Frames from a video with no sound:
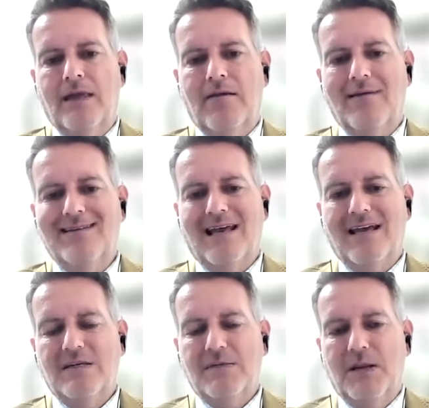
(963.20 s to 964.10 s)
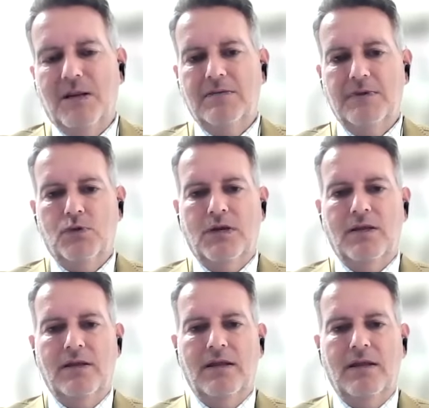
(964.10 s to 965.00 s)
there is that split
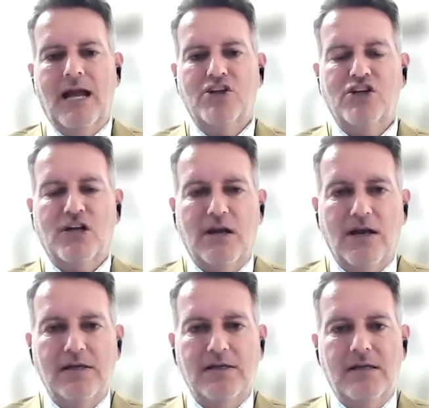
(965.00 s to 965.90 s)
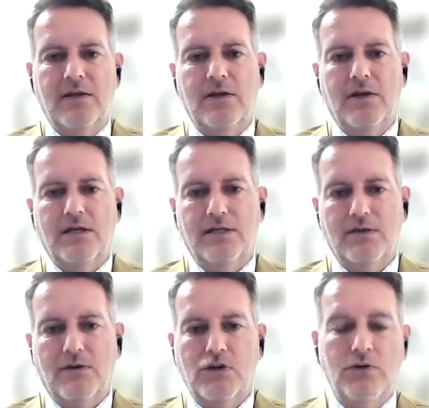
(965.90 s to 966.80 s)
between the Ashkenazi United
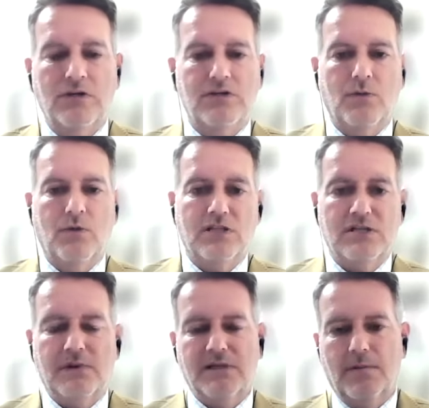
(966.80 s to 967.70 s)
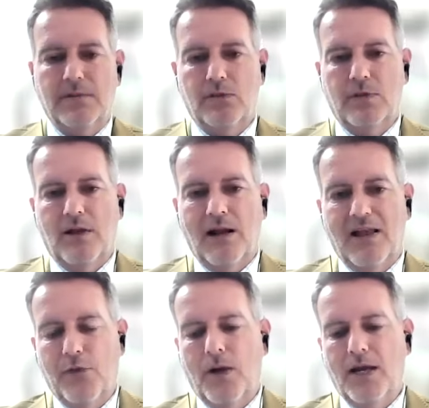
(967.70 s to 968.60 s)
Torah Judaism, which is split up between the
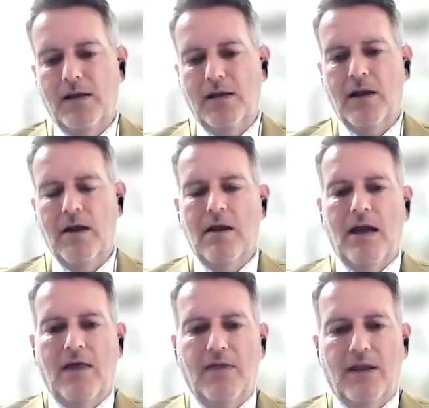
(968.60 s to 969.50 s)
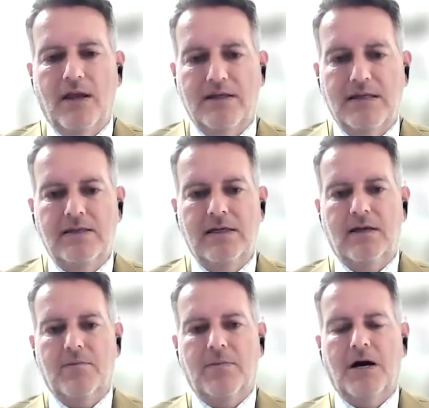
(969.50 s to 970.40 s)
Lithuanian and the
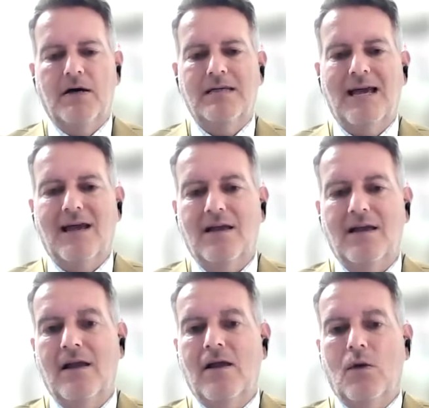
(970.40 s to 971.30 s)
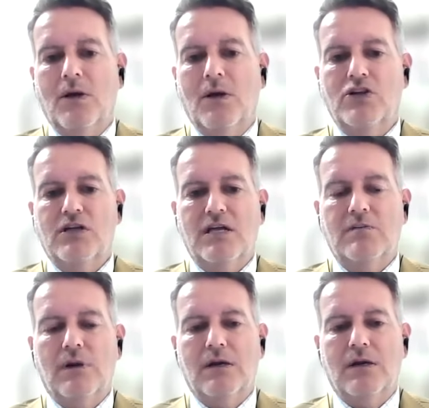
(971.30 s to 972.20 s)
Hasidic part, uh, which is,
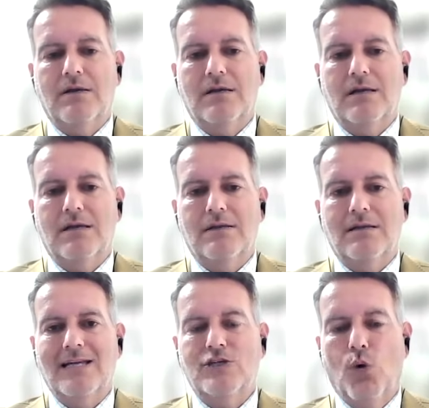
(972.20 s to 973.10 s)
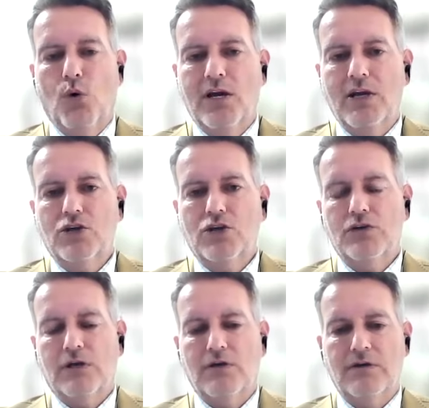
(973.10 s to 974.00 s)
is, is less hawkish on
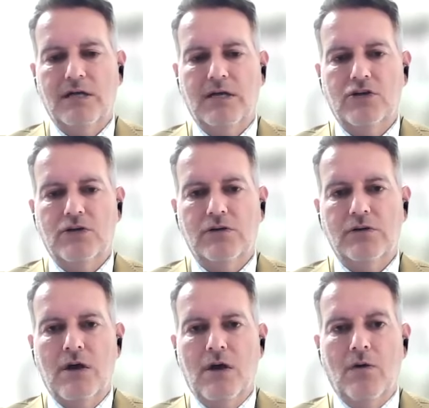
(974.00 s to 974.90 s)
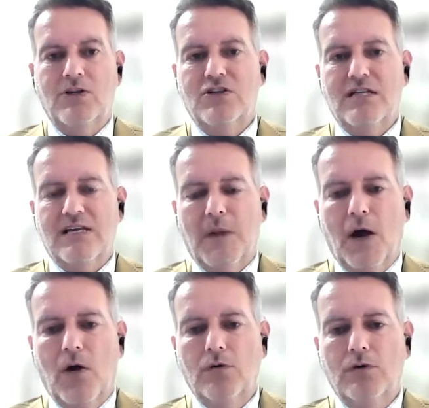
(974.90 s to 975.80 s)
security issues, which is less
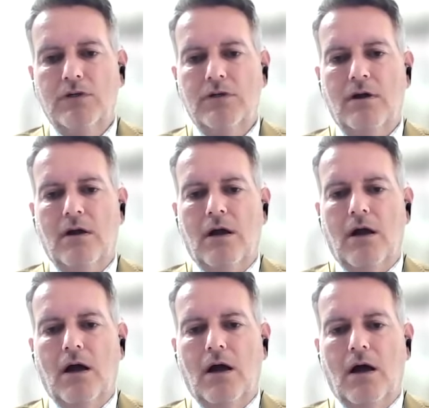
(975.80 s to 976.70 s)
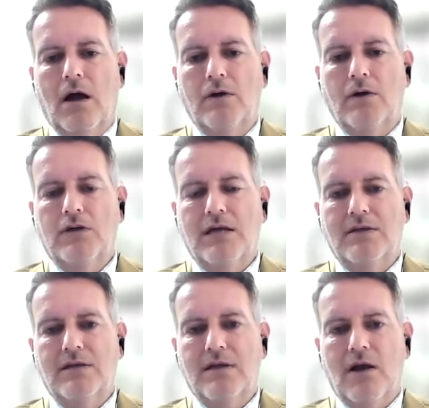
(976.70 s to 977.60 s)
beholden uh, to
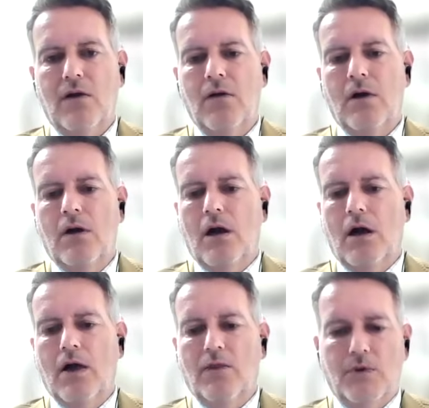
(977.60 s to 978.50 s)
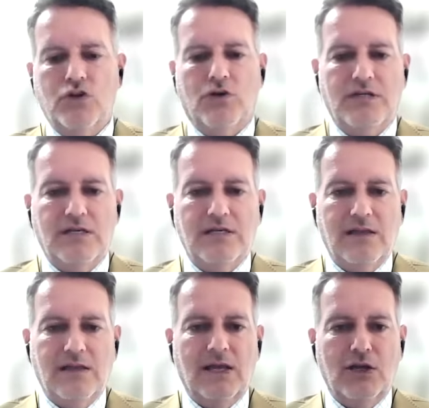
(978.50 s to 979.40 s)
Netanyahu. Uh, and the majority said
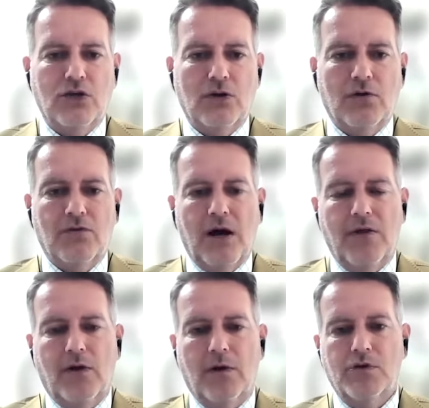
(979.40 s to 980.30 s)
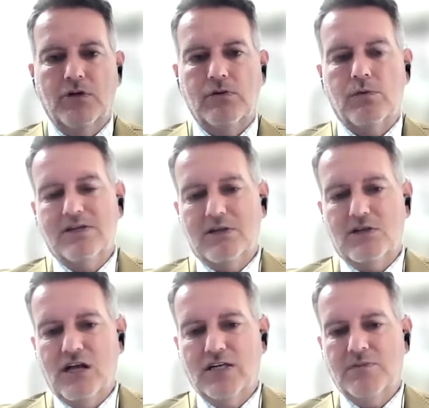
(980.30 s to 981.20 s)
that they should look for other options, whereas the
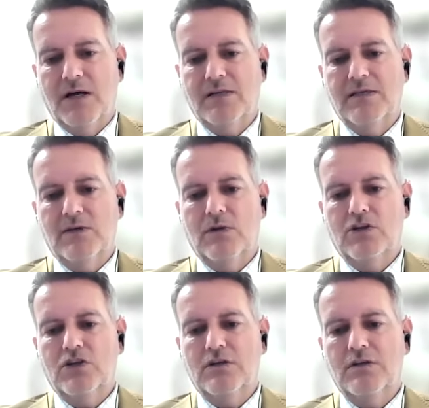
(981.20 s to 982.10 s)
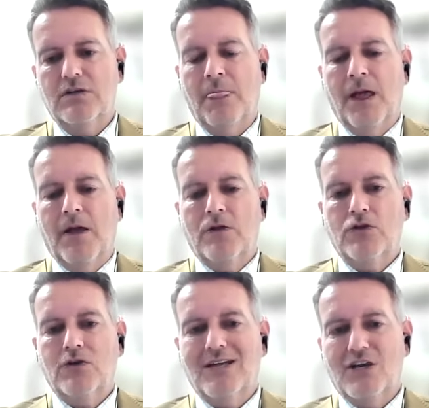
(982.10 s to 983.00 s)
Shas party, which is
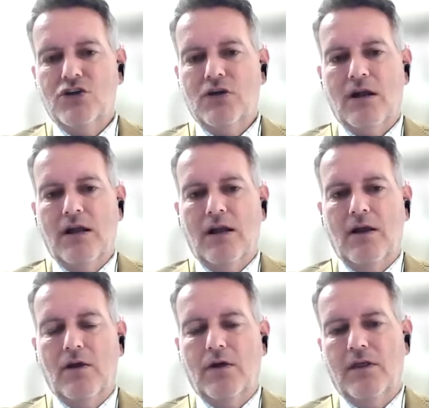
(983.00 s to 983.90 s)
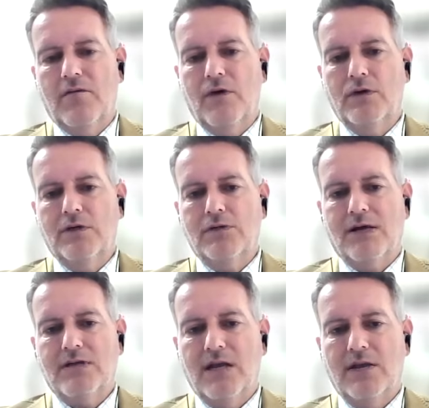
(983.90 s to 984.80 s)
traditionally a lot of their voters are
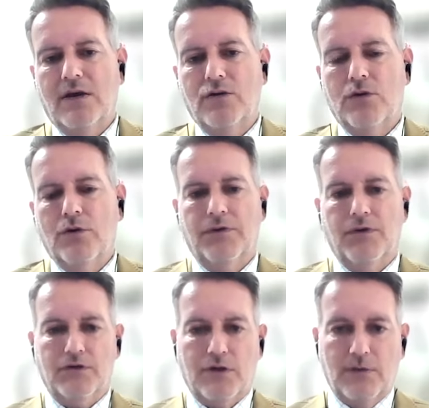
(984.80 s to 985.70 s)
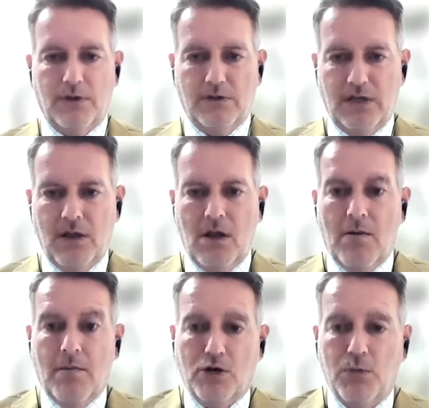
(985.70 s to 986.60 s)
outside the ultra Orthodox community,
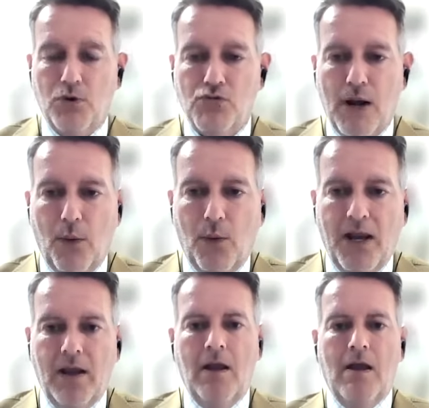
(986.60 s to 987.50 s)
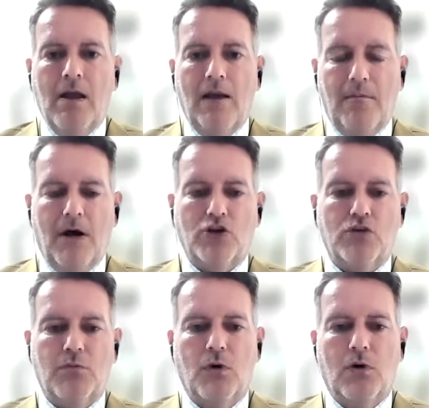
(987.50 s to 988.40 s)
much more right wing and
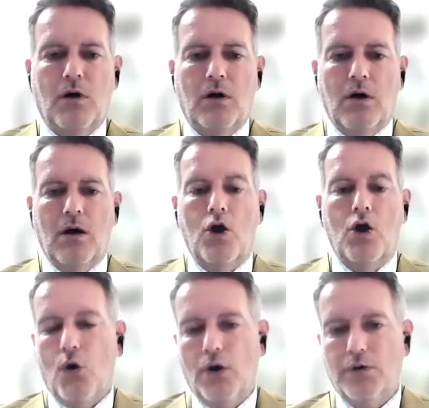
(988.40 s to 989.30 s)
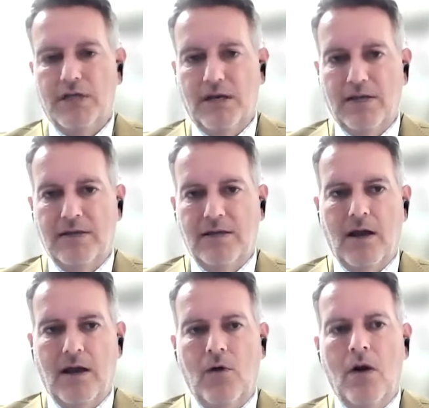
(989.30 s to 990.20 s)
much more uh, loyal to
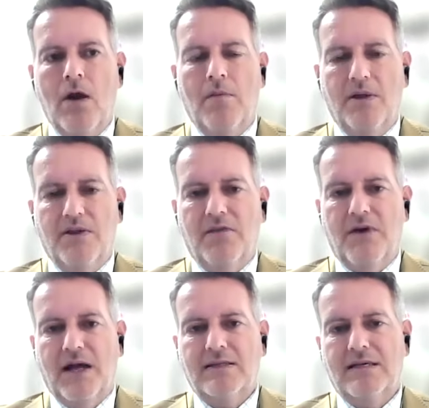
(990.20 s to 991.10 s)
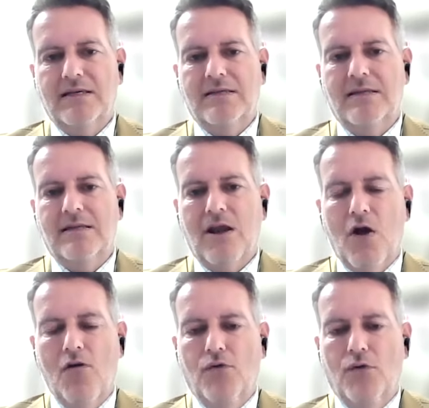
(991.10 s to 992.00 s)
Netanyahu. But the fact is that the
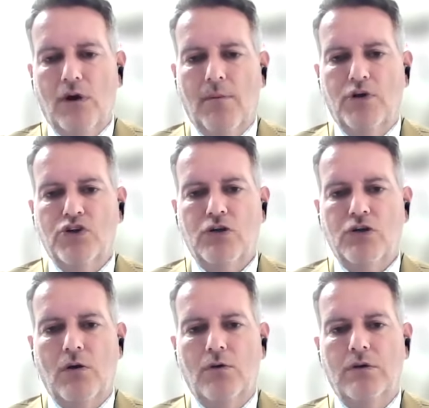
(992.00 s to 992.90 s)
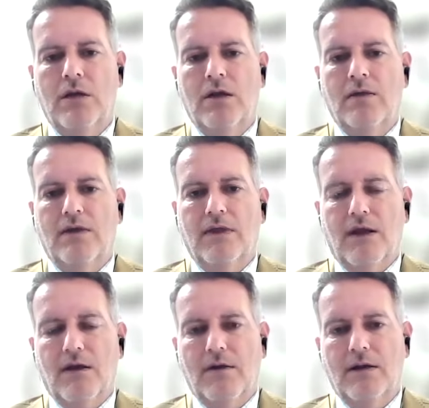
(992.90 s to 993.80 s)
overall numbers showed that the
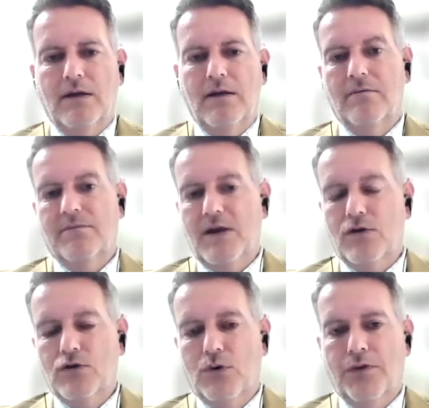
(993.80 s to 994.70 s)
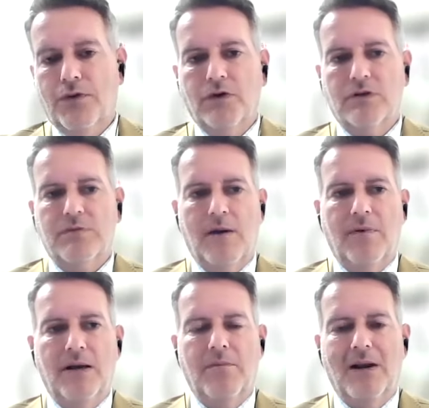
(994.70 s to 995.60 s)
Haredi, the ultra Orthodox
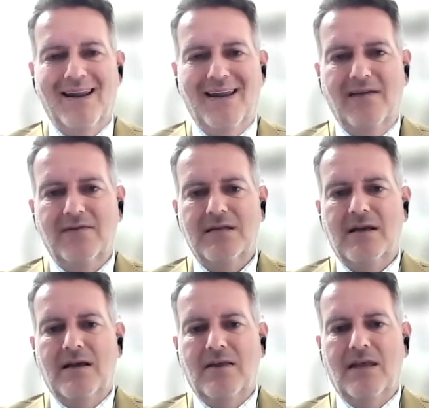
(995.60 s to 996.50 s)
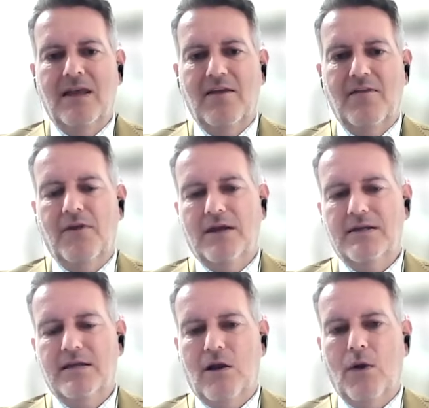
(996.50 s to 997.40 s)
public, believes that if
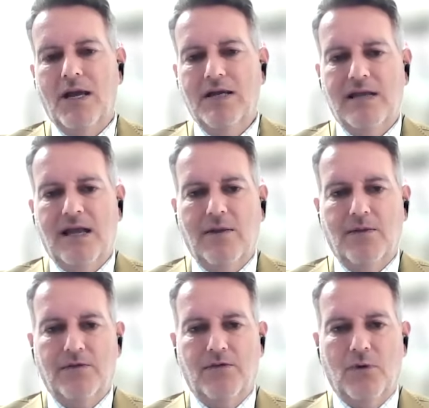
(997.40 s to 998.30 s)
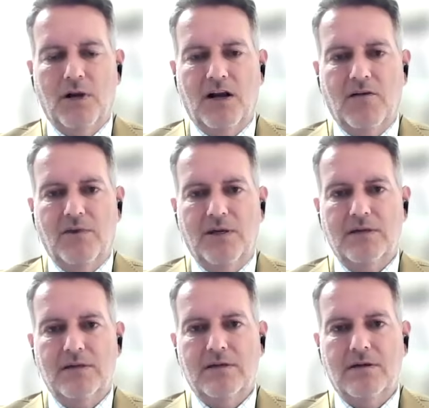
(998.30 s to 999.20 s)
Netanyahu isn't able to form a government